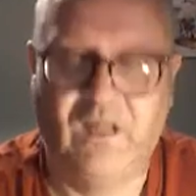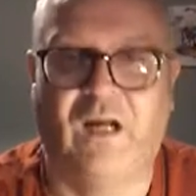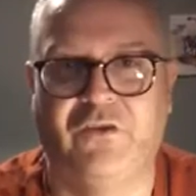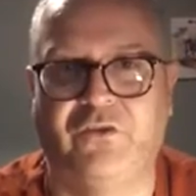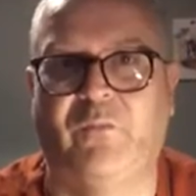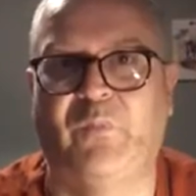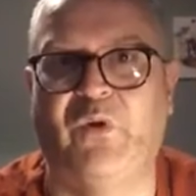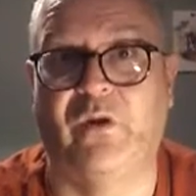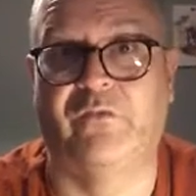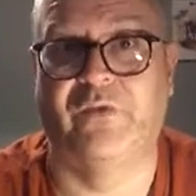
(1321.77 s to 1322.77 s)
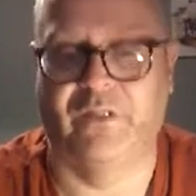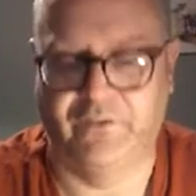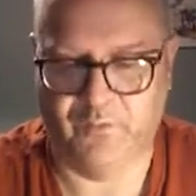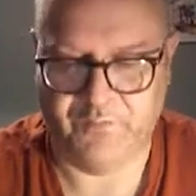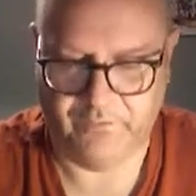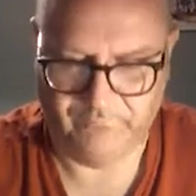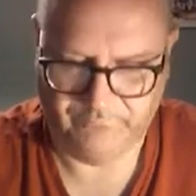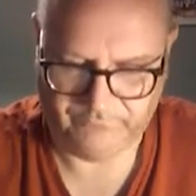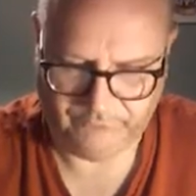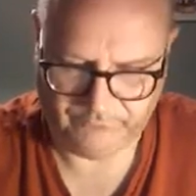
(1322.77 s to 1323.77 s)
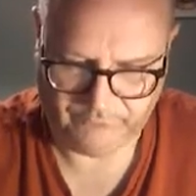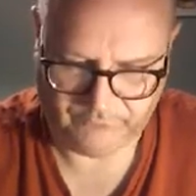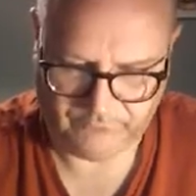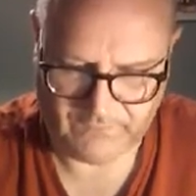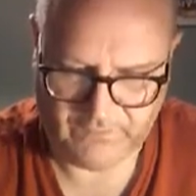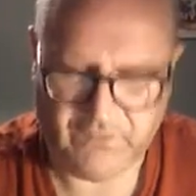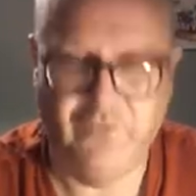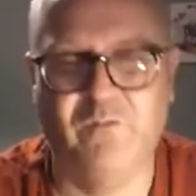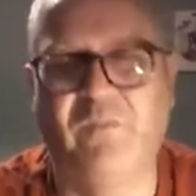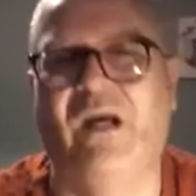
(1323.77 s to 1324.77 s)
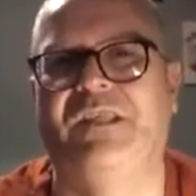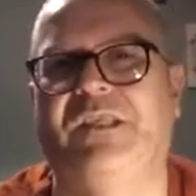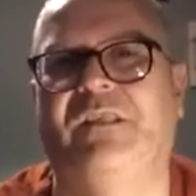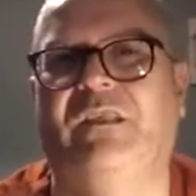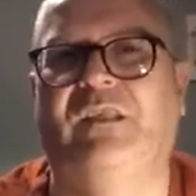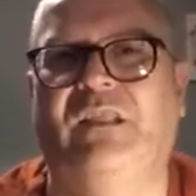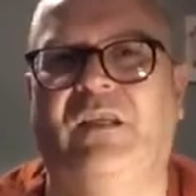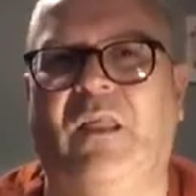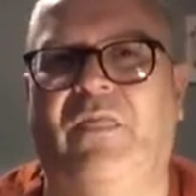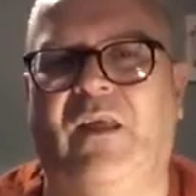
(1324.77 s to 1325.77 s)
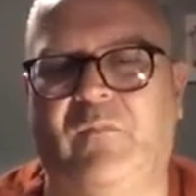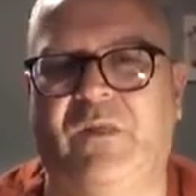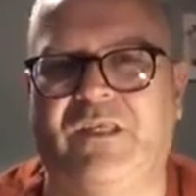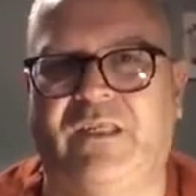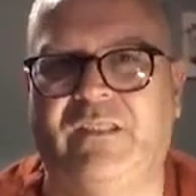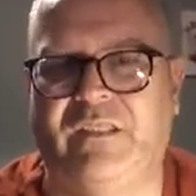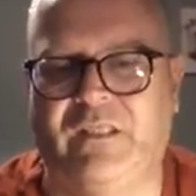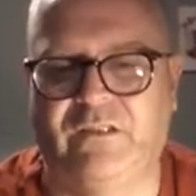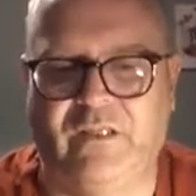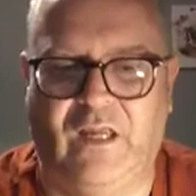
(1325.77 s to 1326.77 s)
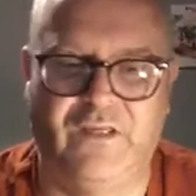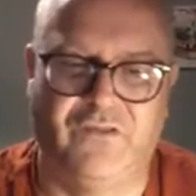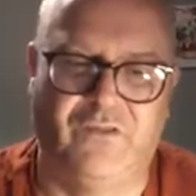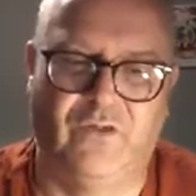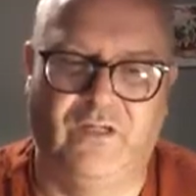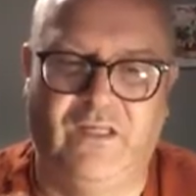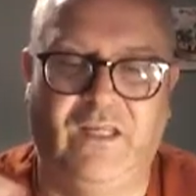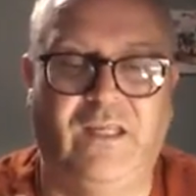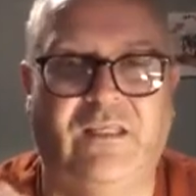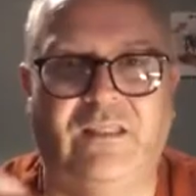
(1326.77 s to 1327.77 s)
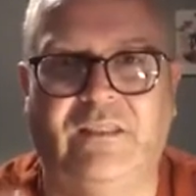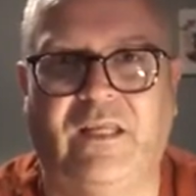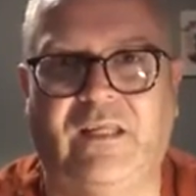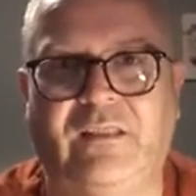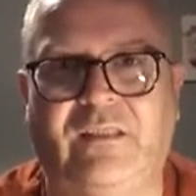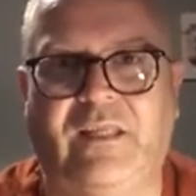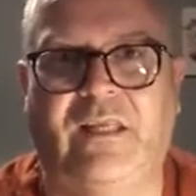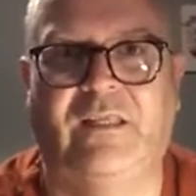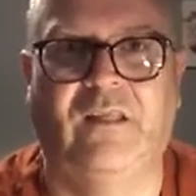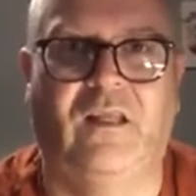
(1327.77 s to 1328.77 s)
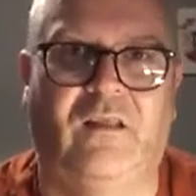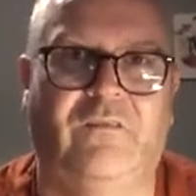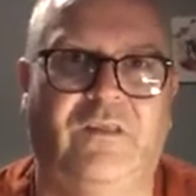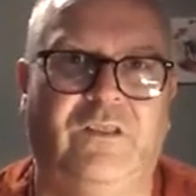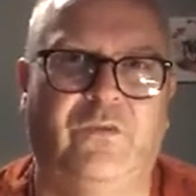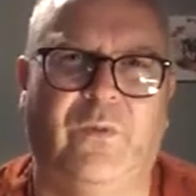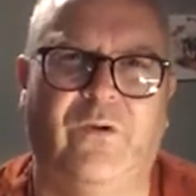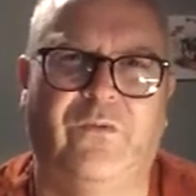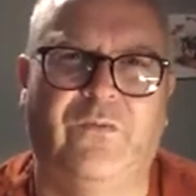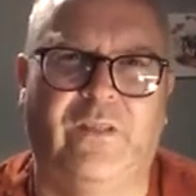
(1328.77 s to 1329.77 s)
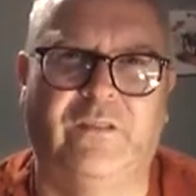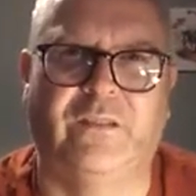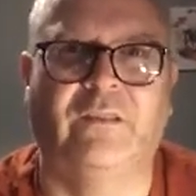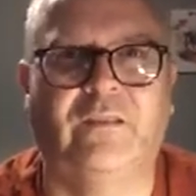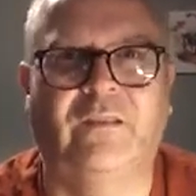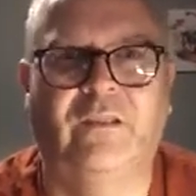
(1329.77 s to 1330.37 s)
I should have put you up for adoption. Can you imagine that being said to you as you're 8, 9, 10, 11, 12, 13,